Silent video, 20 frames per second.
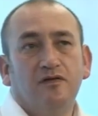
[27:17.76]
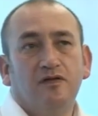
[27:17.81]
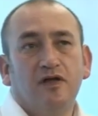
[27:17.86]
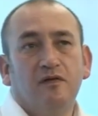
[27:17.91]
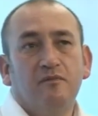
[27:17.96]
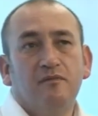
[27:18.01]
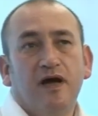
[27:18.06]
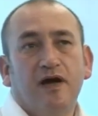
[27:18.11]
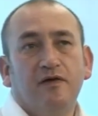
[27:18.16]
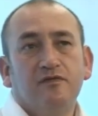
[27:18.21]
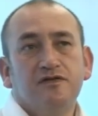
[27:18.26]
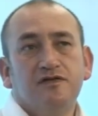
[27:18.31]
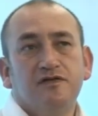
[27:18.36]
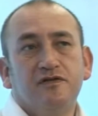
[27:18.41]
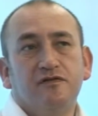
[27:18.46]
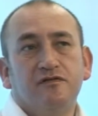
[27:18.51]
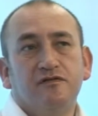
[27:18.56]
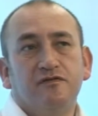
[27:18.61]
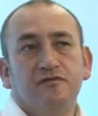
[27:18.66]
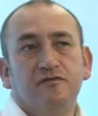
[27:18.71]
amount
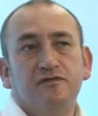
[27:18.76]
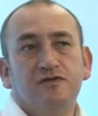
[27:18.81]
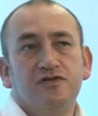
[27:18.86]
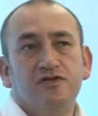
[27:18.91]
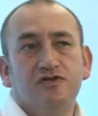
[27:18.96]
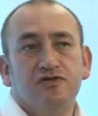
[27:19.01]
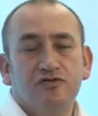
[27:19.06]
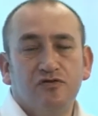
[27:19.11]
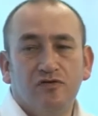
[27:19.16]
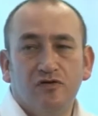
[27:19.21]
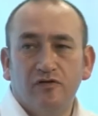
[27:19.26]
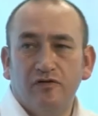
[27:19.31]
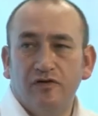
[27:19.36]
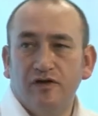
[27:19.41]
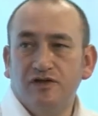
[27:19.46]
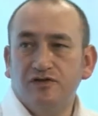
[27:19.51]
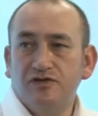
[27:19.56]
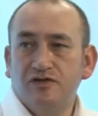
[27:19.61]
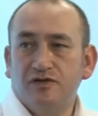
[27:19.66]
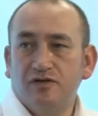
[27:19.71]
of
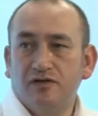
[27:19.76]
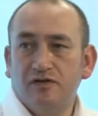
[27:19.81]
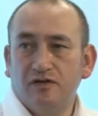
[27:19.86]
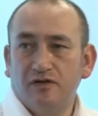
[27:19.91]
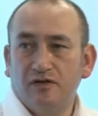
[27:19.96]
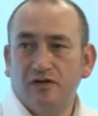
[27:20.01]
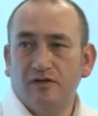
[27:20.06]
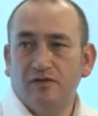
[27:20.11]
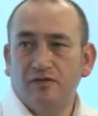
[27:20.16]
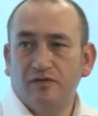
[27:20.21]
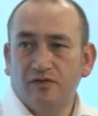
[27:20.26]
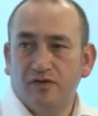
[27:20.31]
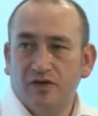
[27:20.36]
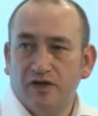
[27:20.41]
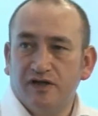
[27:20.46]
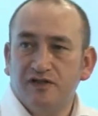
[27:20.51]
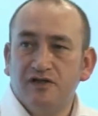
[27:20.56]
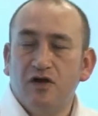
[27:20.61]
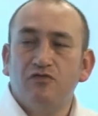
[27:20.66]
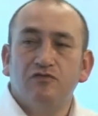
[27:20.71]
storage
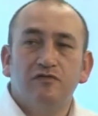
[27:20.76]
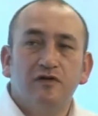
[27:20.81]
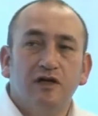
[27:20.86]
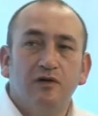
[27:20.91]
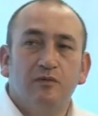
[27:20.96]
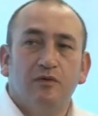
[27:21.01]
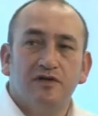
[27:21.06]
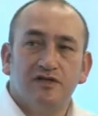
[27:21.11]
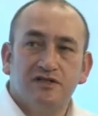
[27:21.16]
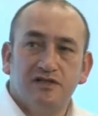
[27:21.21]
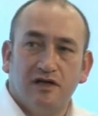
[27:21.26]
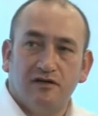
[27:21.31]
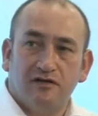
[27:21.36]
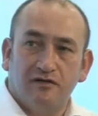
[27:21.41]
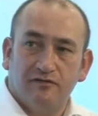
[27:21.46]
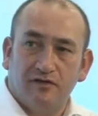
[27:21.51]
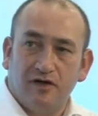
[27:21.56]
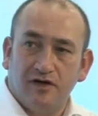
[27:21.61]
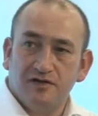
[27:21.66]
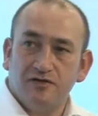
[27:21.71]
that I don't really want to
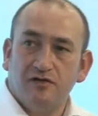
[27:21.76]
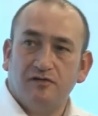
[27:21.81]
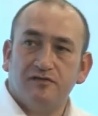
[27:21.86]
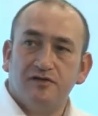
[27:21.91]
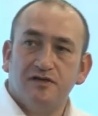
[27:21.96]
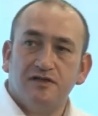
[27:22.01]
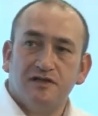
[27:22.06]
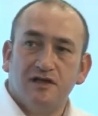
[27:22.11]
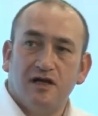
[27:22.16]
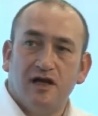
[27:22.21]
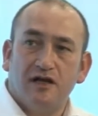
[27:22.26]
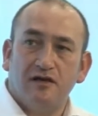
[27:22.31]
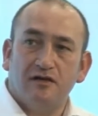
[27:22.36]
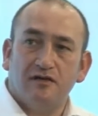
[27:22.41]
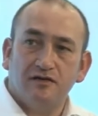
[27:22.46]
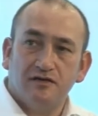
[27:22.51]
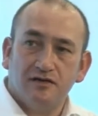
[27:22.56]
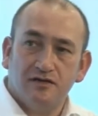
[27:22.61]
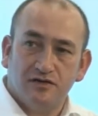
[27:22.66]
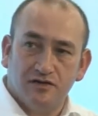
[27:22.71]
sacrifice off the
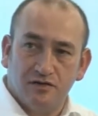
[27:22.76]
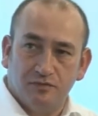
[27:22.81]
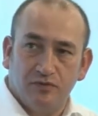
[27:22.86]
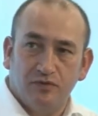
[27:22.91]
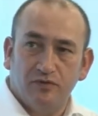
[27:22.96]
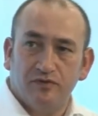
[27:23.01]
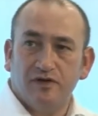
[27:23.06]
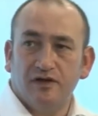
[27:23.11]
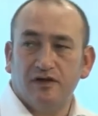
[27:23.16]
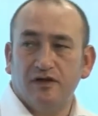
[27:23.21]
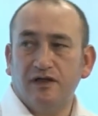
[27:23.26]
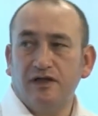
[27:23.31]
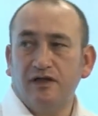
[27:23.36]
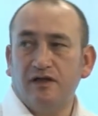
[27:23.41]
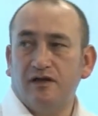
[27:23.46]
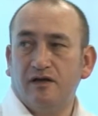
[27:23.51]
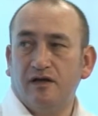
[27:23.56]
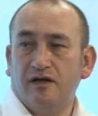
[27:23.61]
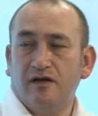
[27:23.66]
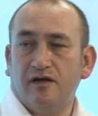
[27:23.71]
SAN to put the